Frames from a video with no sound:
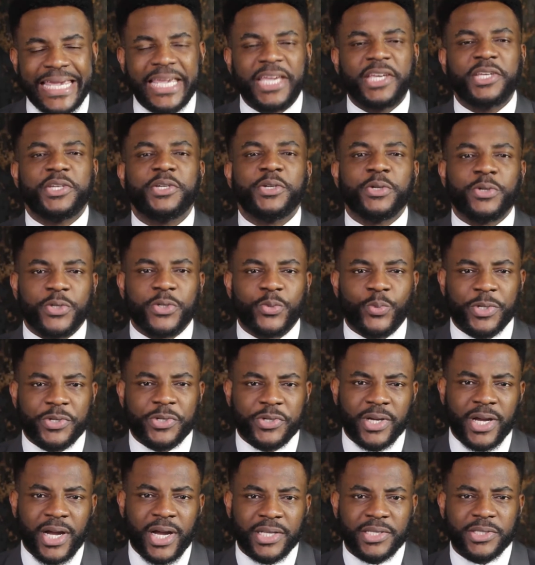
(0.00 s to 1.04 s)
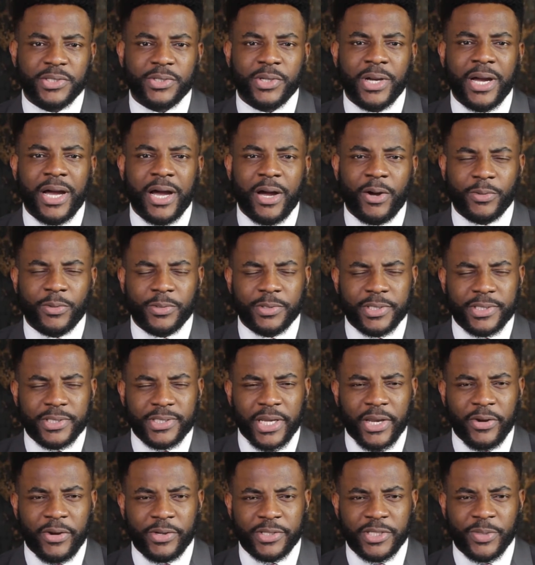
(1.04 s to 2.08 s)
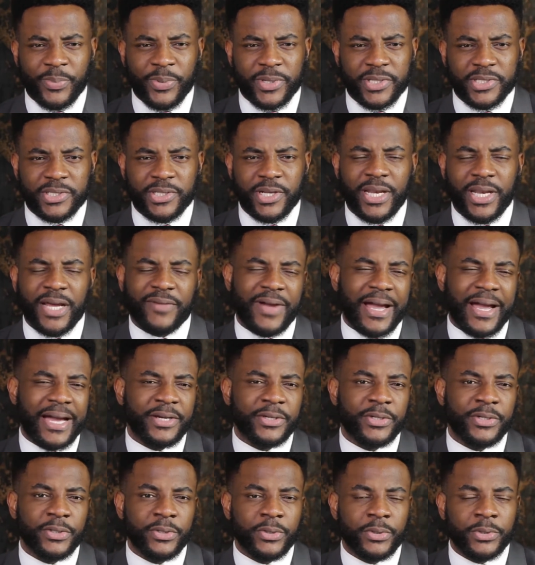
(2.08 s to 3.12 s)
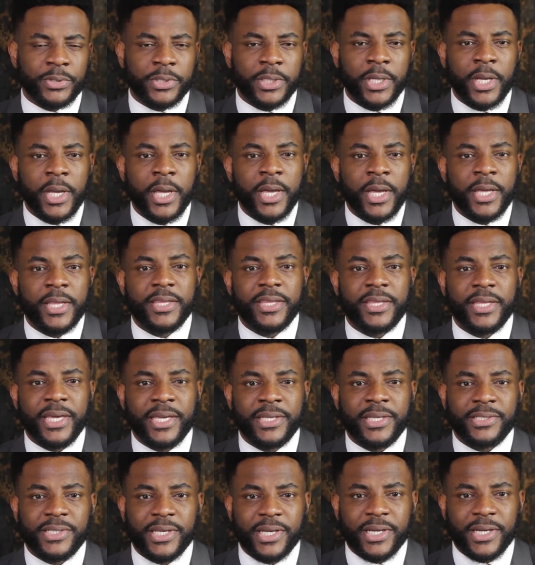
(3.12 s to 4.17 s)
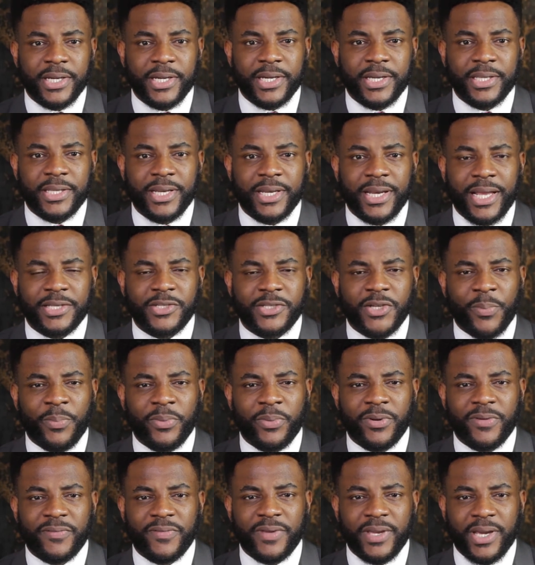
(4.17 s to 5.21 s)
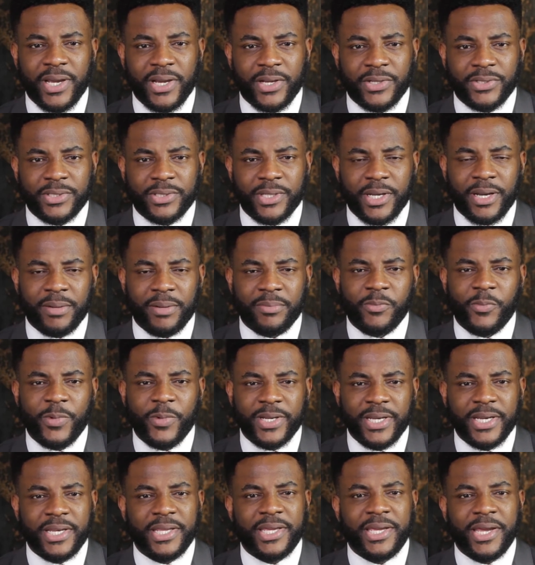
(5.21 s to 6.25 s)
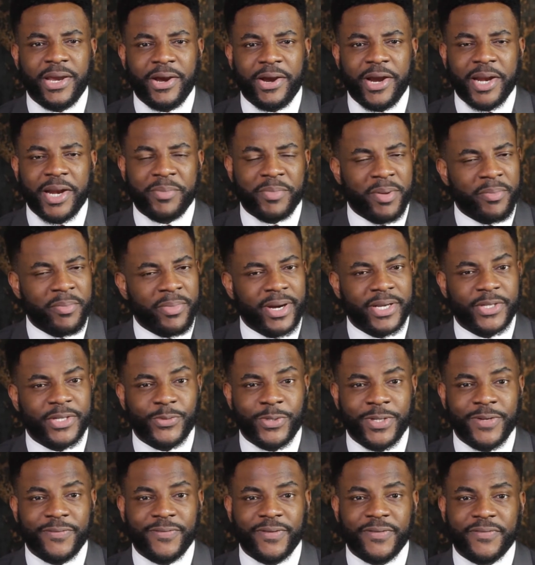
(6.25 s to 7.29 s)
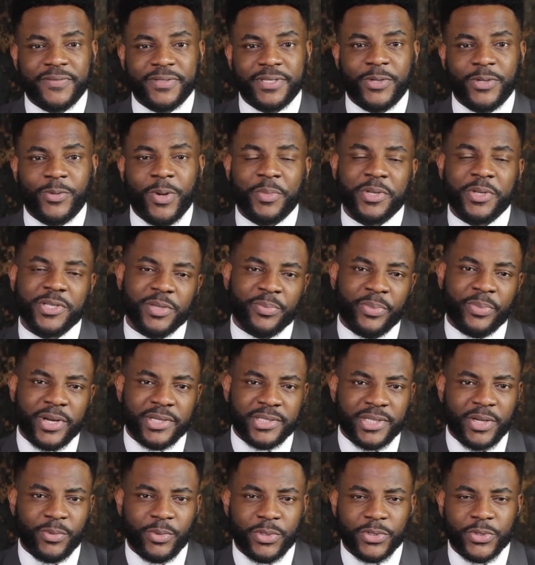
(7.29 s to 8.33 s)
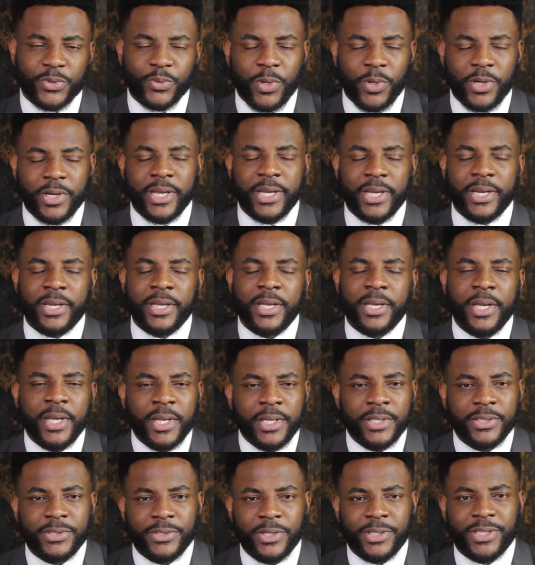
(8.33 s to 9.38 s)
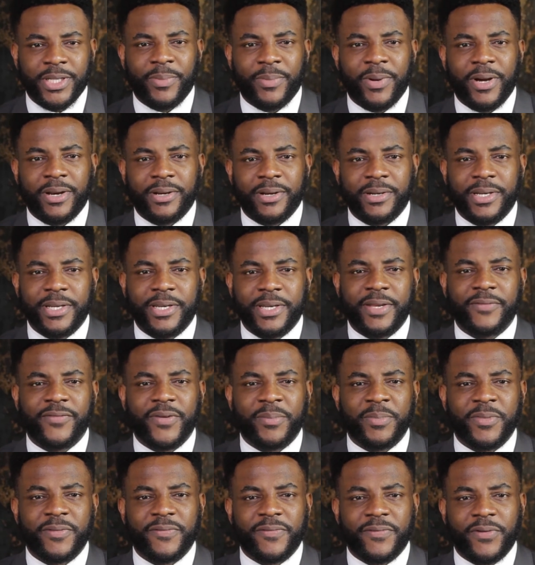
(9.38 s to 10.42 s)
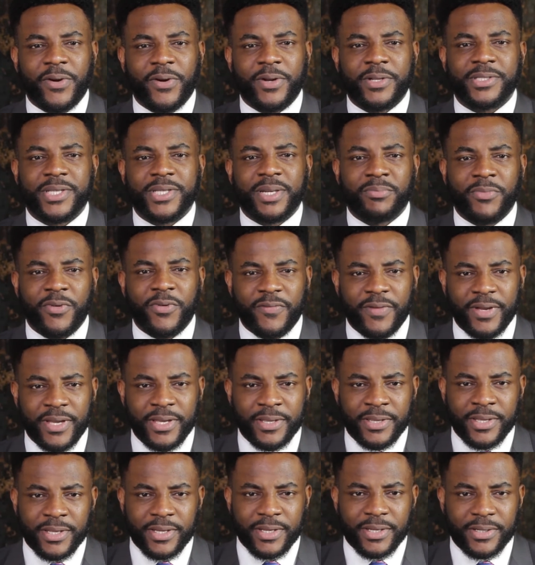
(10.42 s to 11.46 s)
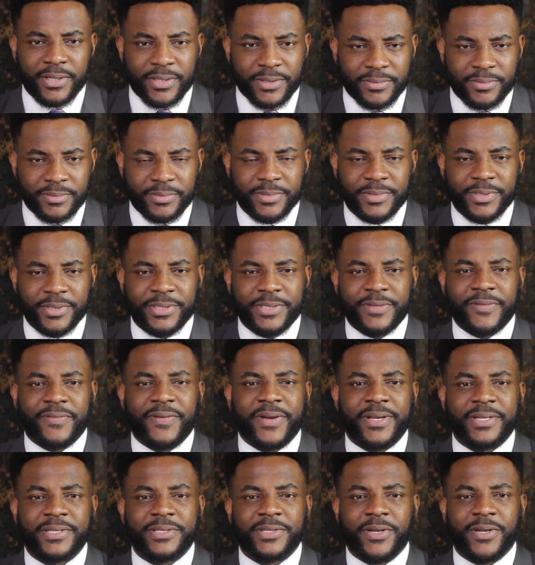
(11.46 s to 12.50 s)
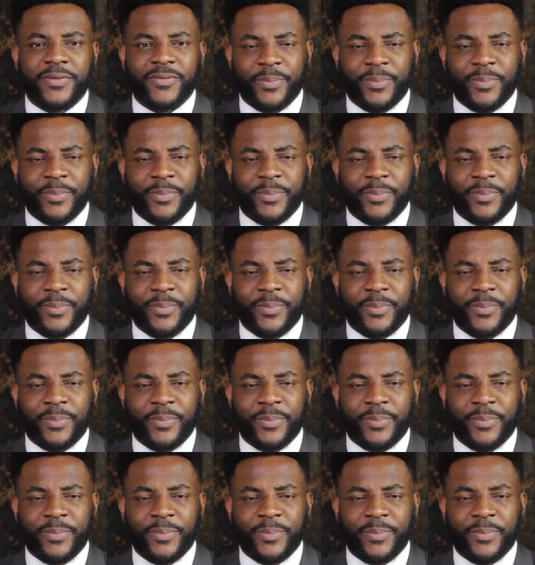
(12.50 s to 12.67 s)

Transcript: issues with regards to how security personnel have handled things in the last couple of years. We did hear, I remember in 2015 when Mr. President was sworn in, talked about leading from the front and moving the defense sort of